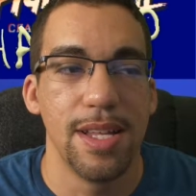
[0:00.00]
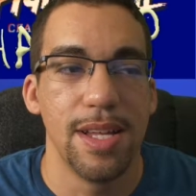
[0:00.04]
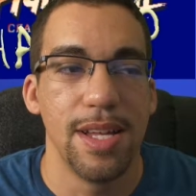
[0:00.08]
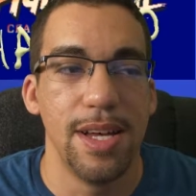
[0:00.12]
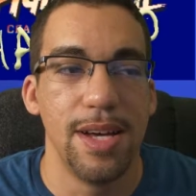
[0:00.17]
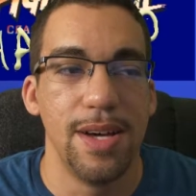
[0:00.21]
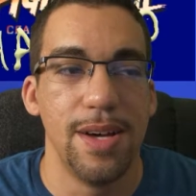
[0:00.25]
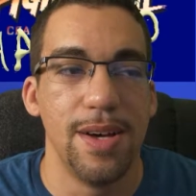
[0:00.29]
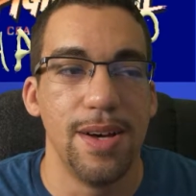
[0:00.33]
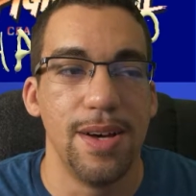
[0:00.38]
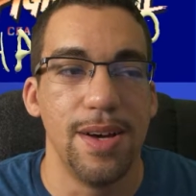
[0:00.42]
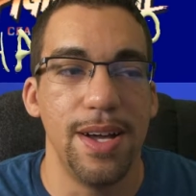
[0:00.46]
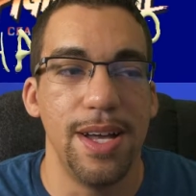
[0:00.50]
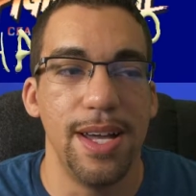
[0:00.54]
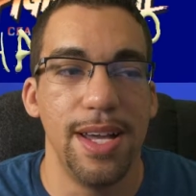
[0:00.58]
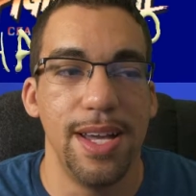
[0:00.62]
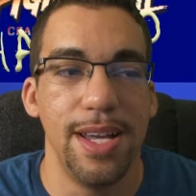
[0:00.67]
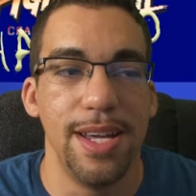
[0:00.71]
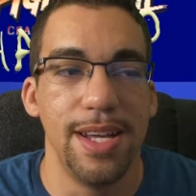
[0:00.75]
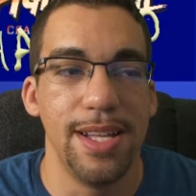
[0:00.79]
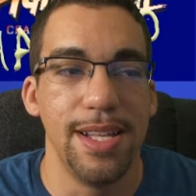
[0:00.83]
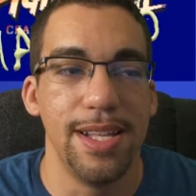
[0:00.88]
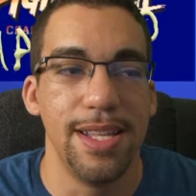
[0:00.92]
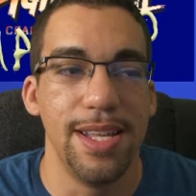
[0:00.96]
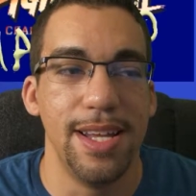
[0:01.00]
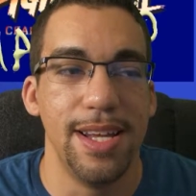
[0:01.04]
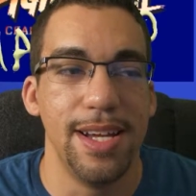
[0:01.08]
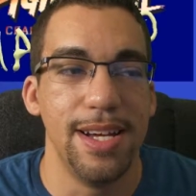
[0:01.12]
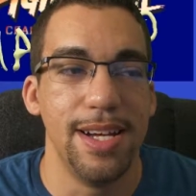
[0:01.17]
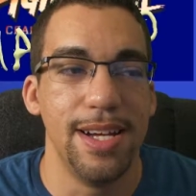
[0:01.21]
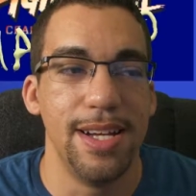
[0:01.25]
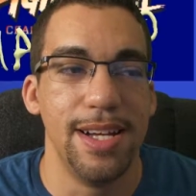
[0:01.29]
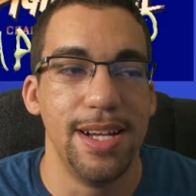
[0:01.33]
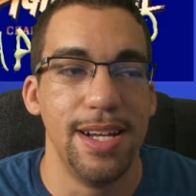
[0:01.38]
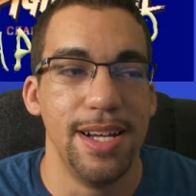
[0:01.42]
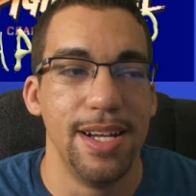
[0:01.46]
Oh hell
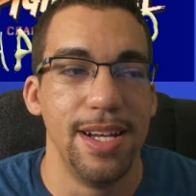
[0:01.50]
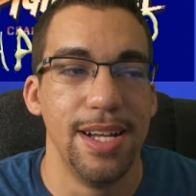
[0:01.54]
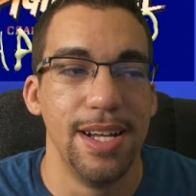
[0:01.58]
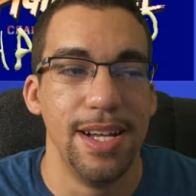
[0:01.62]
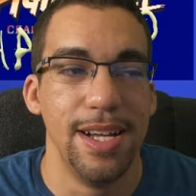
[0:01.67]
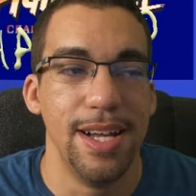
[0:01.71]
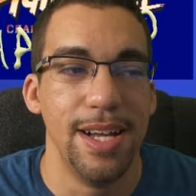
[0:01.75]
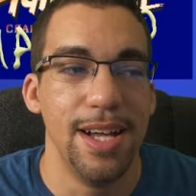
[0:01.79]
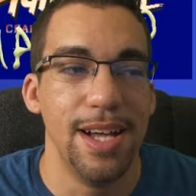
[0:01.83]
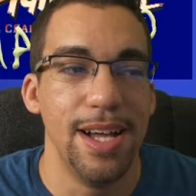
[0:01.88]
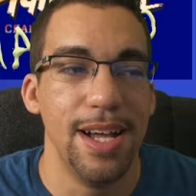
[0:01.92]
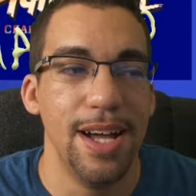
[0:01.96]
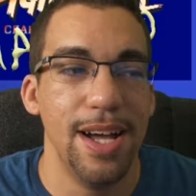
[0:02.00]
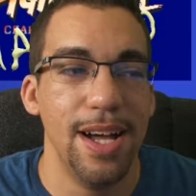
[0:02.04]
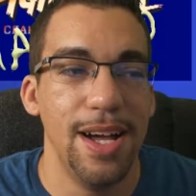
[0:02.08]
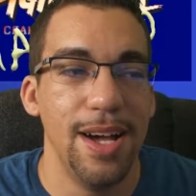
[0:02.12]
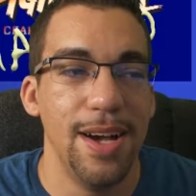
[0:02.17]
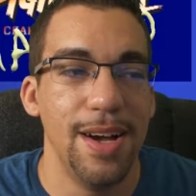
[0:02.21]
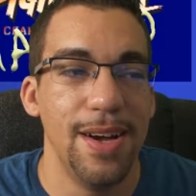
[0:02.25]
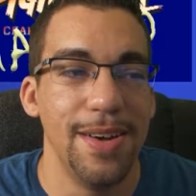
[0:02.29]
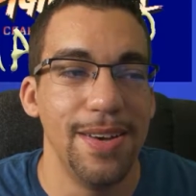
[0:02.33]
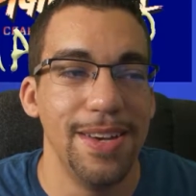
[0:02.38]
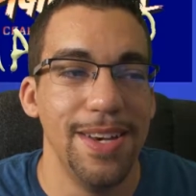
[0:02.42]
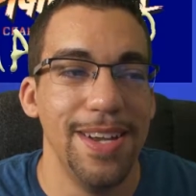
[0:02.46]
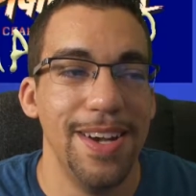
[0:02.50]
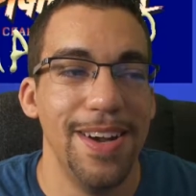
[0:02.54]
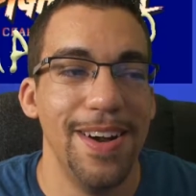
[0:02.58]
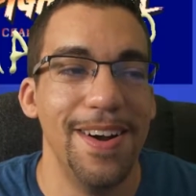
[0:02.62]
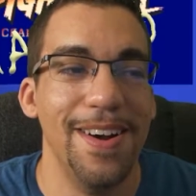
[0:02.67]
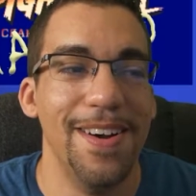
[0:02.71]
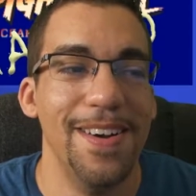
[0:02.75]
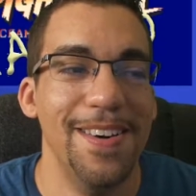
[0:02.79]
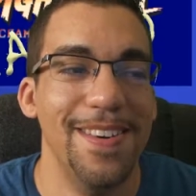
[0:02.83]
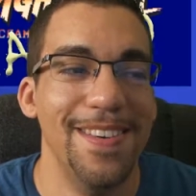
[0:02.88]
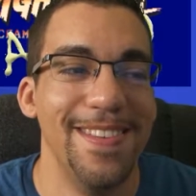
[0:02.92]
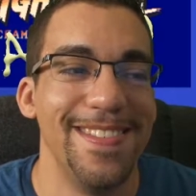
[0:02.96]
no. Oh no,
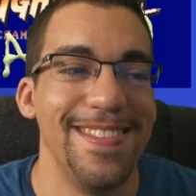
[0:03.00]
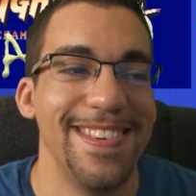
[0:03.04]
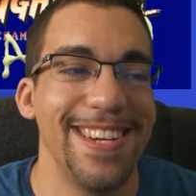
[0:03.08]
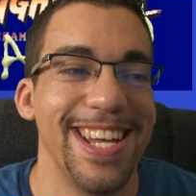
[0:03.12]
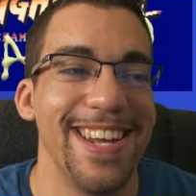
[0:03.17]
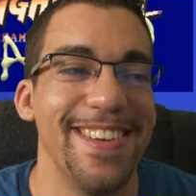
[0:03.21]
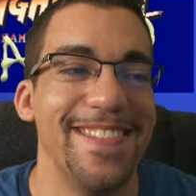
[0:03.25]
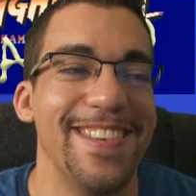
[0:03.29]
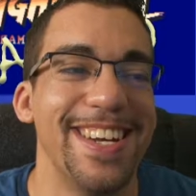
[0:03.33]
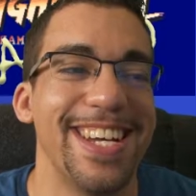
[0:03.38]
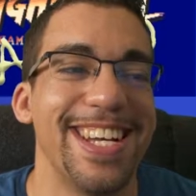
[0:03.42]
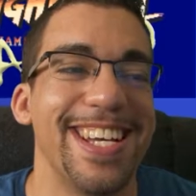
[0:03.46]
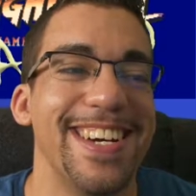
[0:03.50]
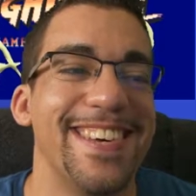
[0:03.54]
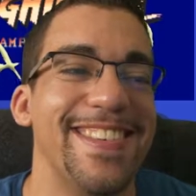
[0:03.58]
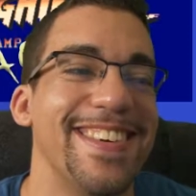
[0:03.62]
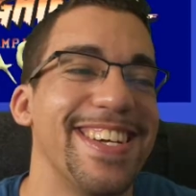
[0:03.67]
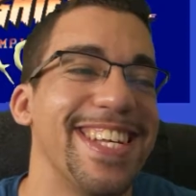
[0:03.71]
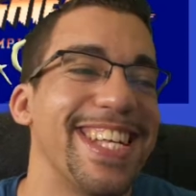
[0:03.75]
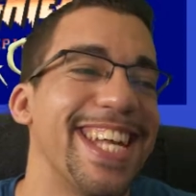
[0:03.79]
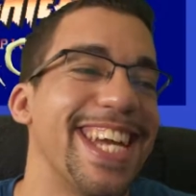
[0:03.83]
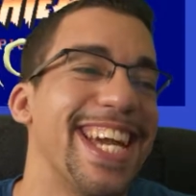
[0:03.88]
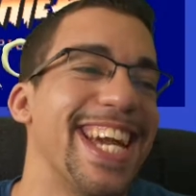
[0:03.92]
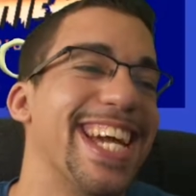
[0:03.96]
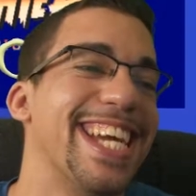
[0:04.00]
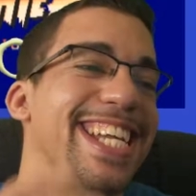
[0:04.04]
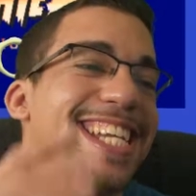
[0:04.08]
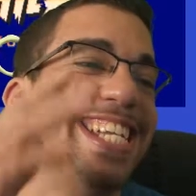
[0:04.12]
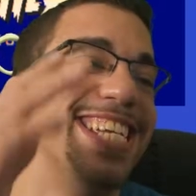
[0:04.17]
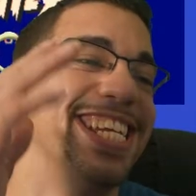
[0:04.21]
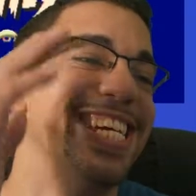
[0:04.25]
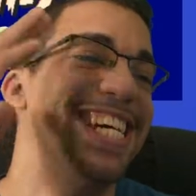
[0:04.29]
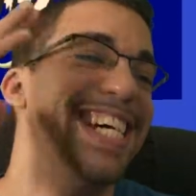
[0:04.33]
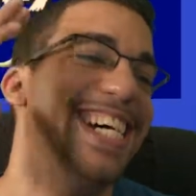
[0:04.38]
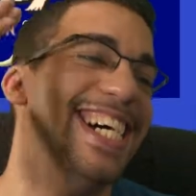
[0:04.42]
here we go again.